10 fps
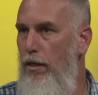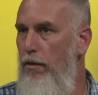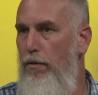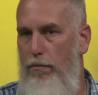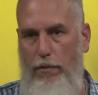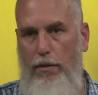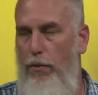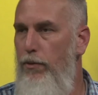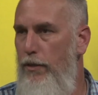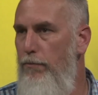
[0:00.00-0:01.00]
in
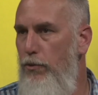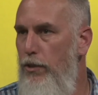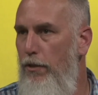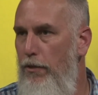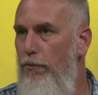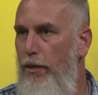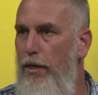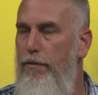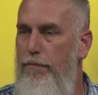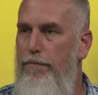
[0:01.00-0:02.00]
the most healthy
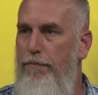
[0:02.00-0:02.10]
way.